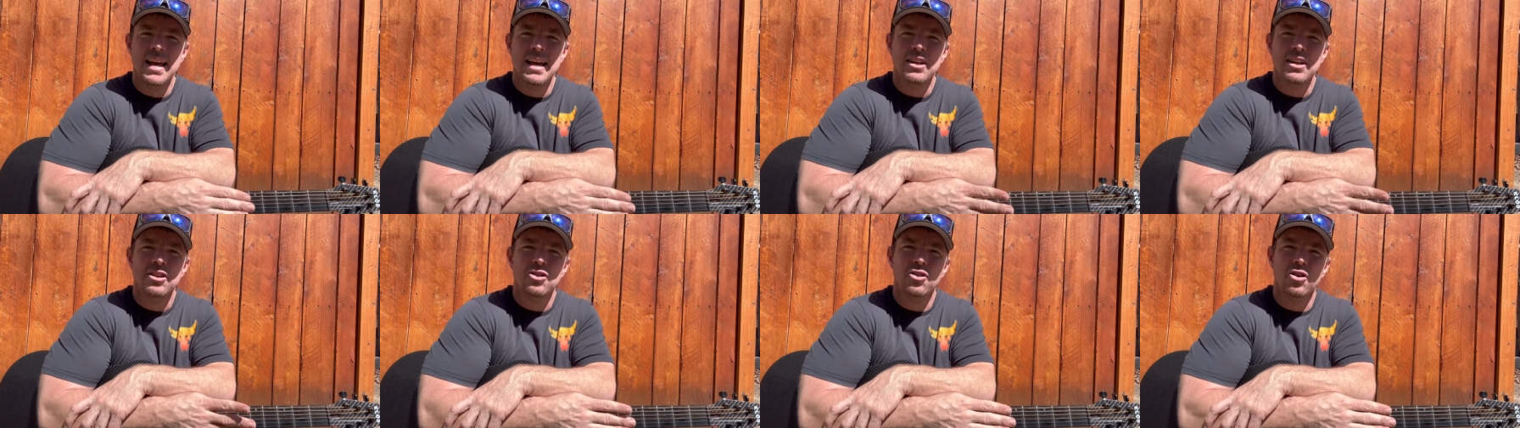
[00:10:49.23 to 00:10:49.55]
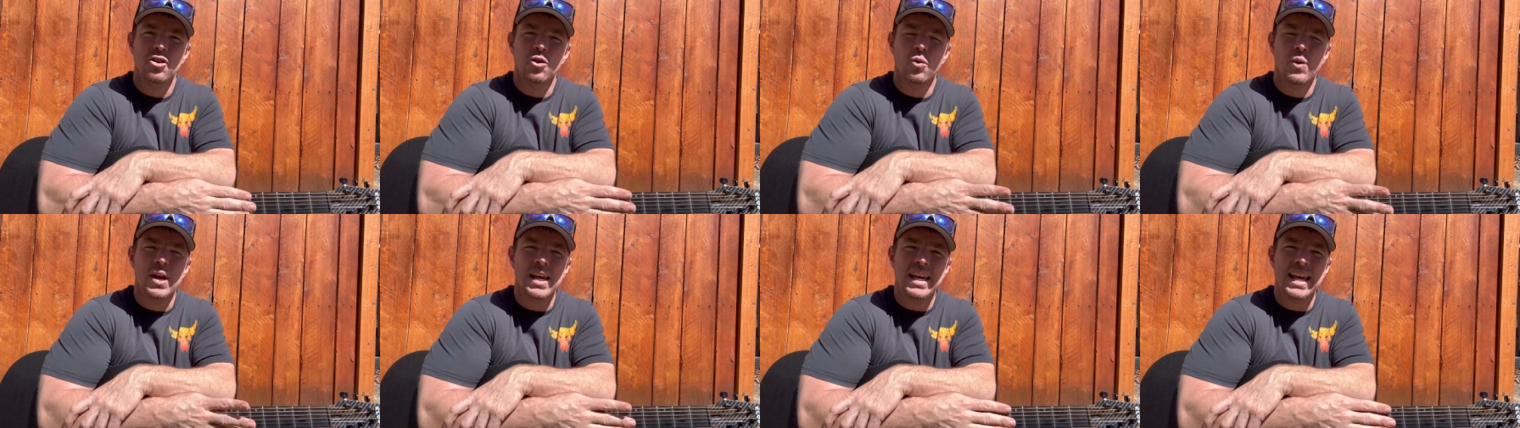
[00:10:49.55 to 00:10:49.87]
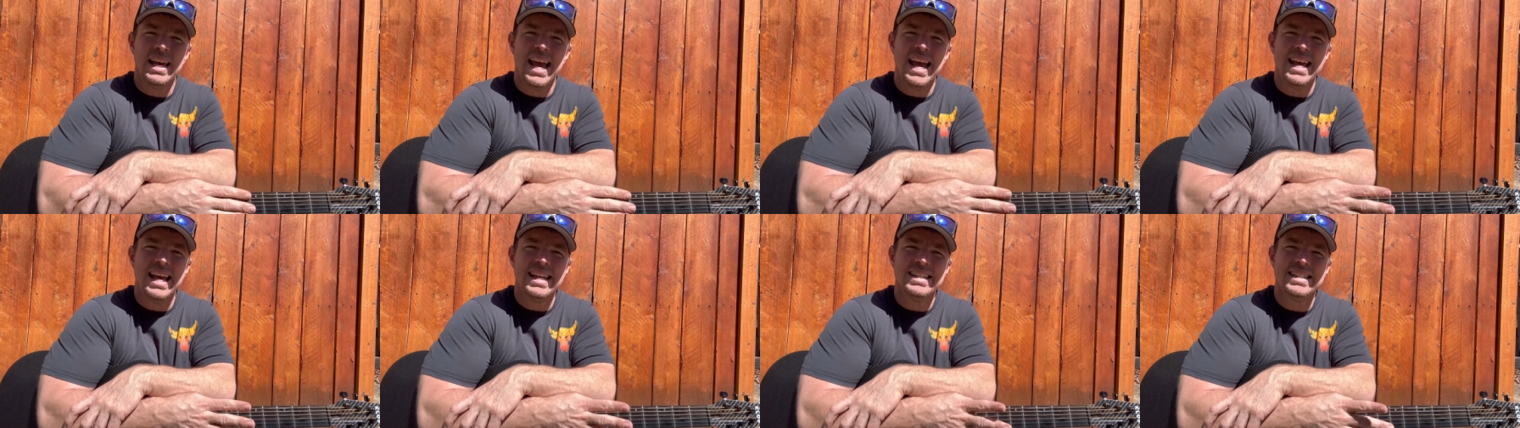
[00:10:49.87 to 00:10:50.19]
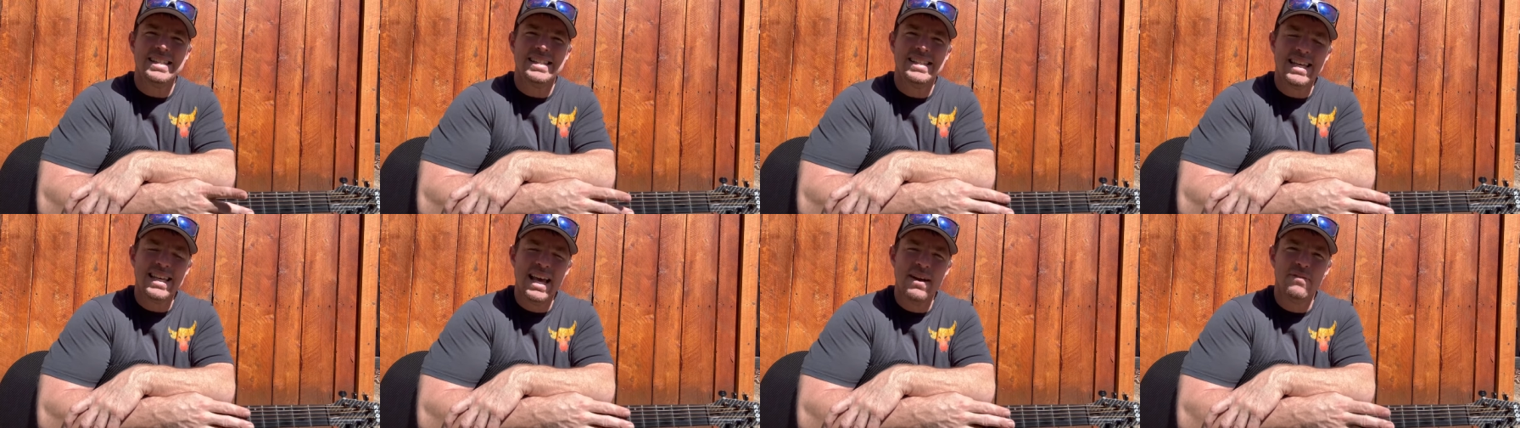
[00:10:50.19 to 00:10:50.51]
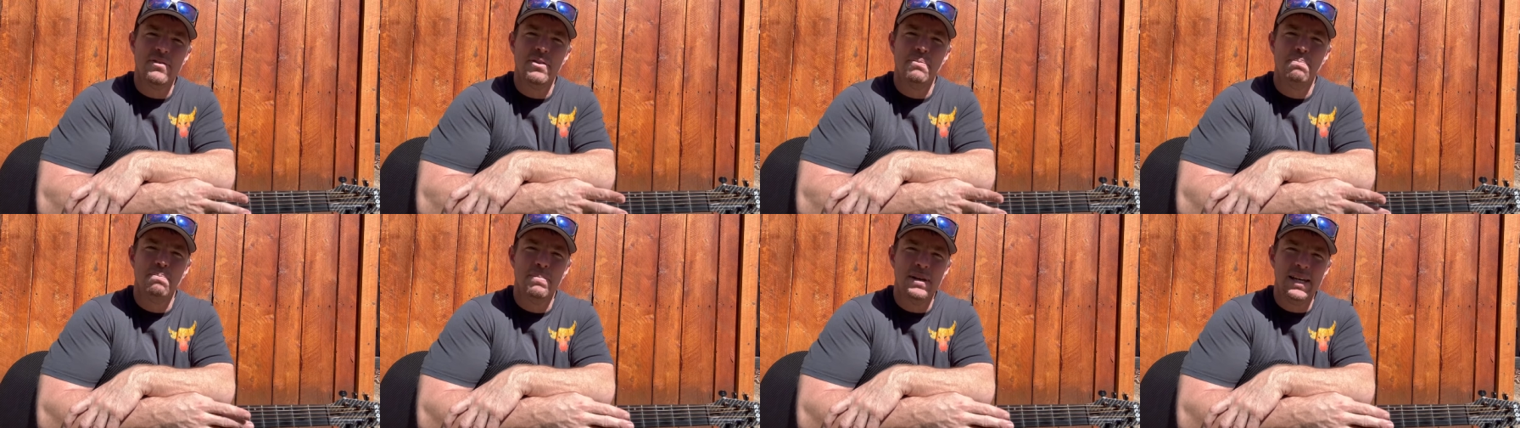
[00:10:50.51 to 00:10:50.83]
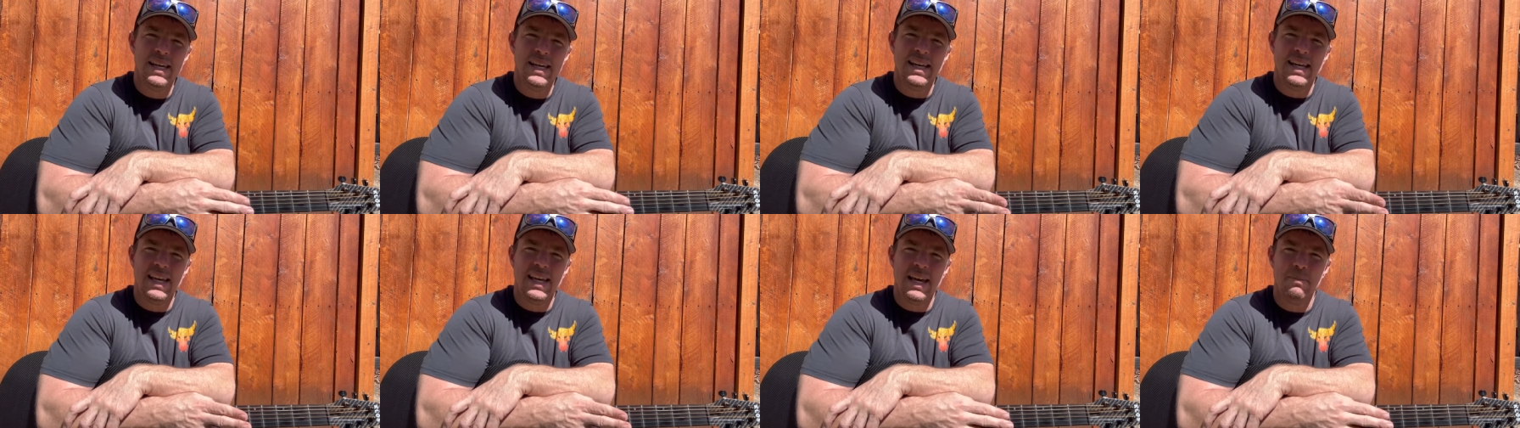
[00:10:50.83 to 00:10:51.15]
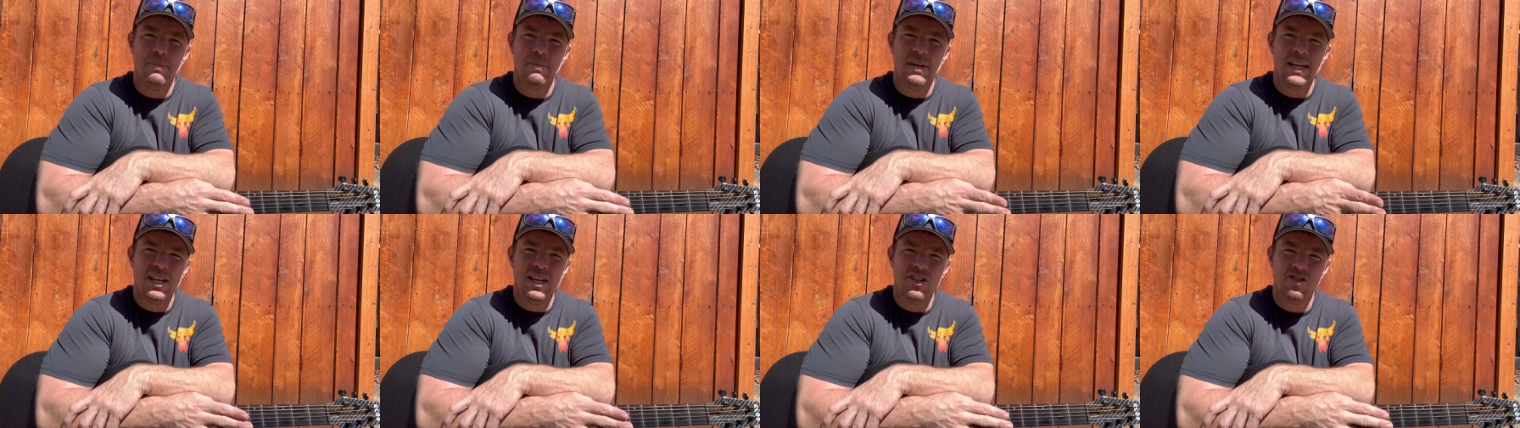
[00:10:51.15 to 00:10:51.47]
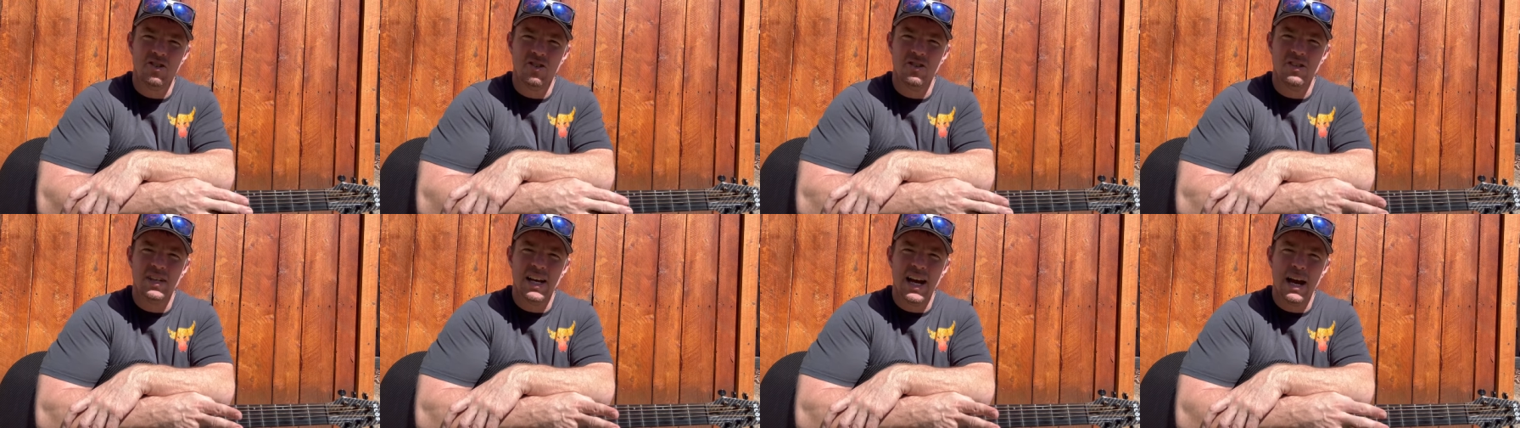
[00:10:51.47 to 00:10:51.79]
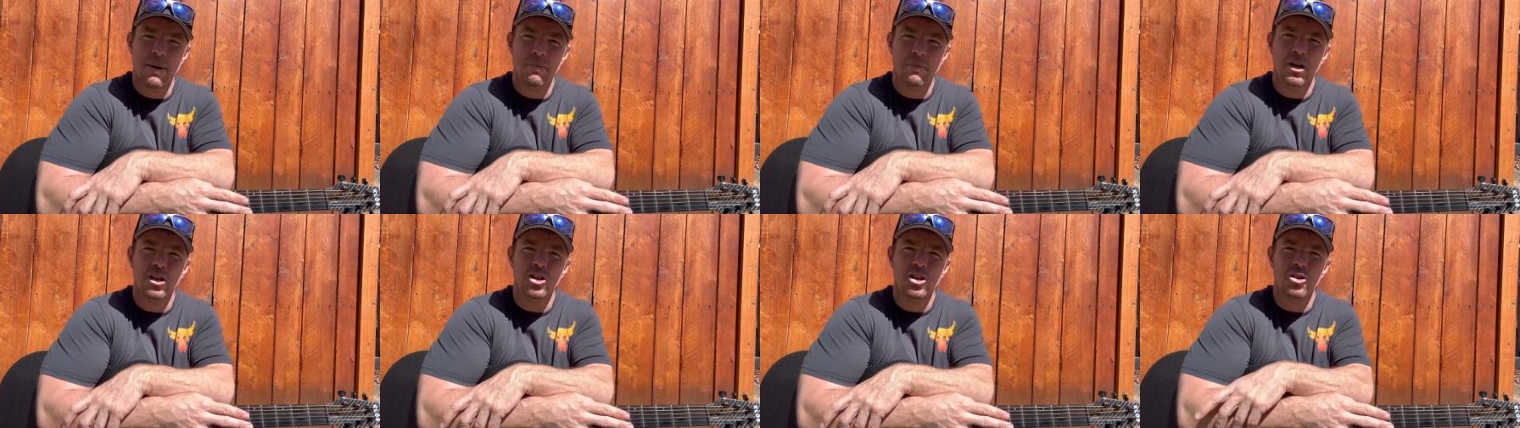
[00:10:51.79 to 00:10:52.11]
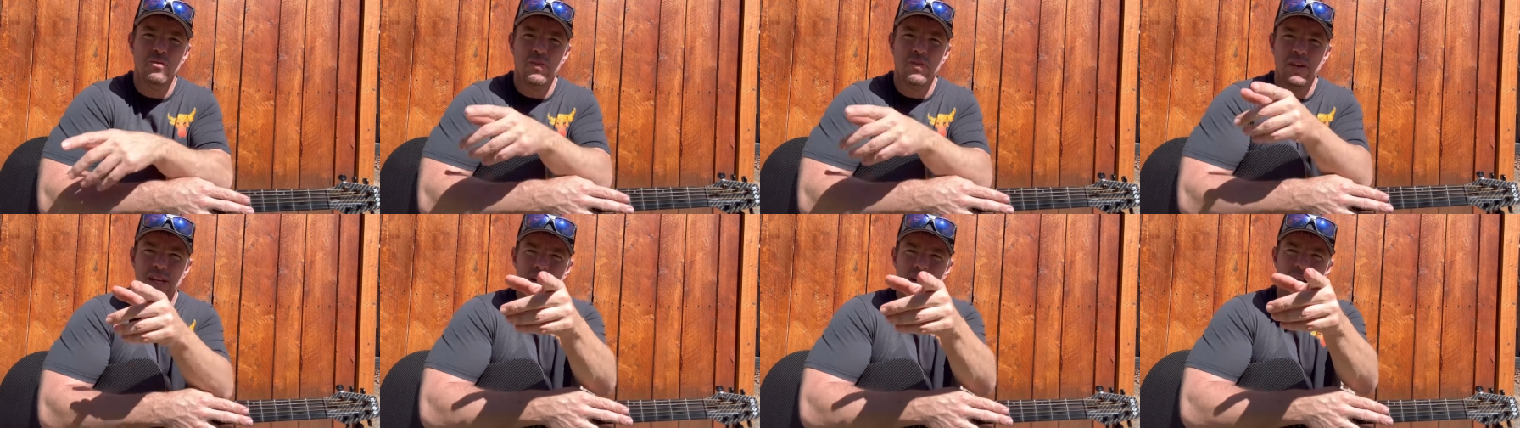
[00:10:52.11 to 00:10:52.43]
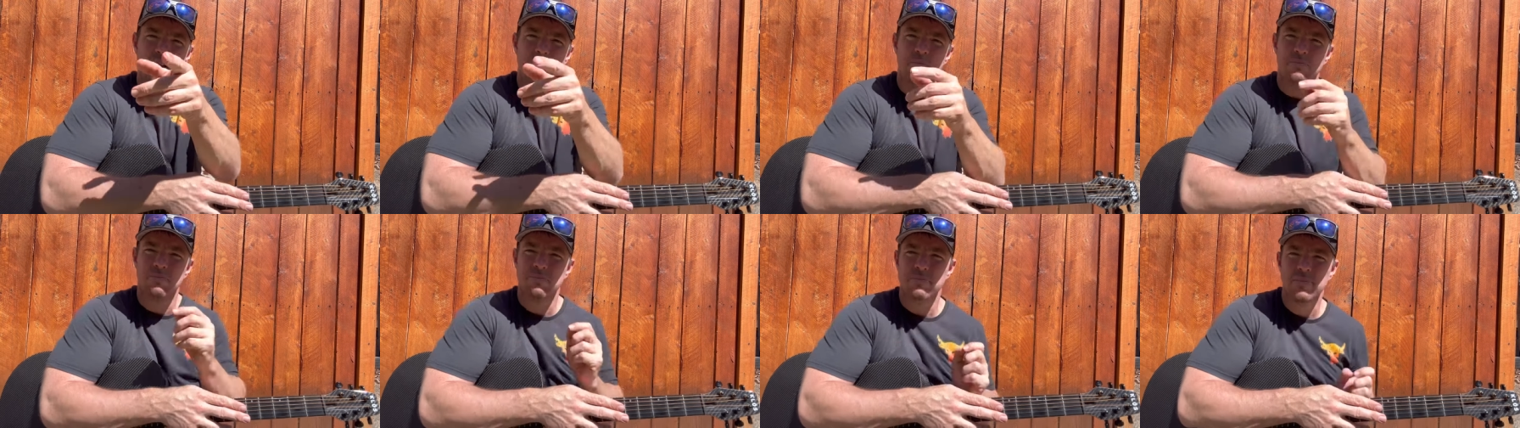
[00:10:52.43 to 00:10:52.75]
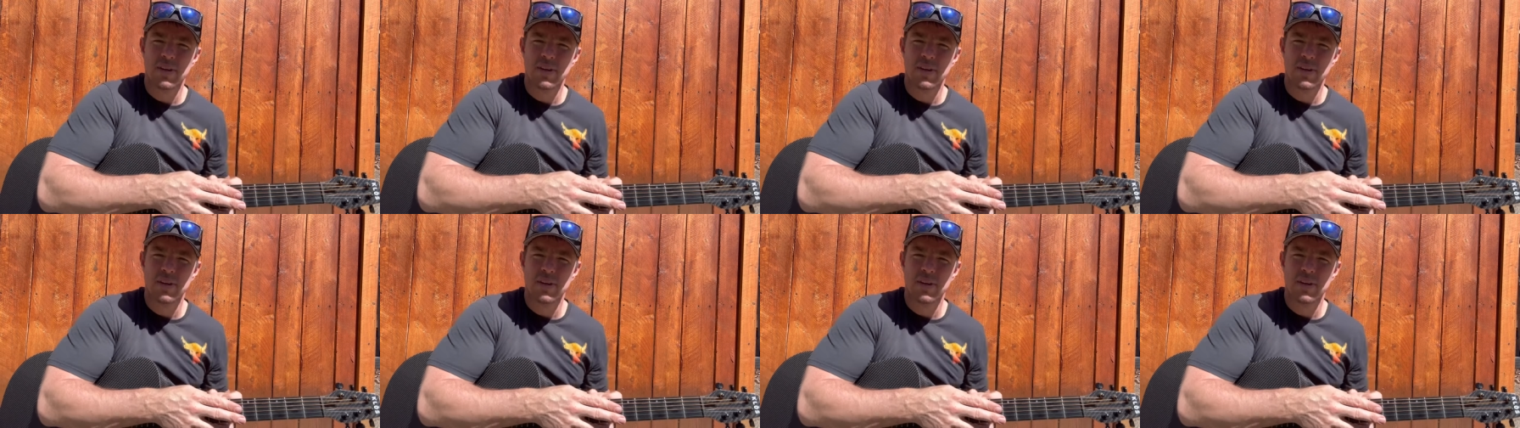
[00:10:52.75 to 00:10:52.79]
during the week at 7 p.m. Eastern time, a new video.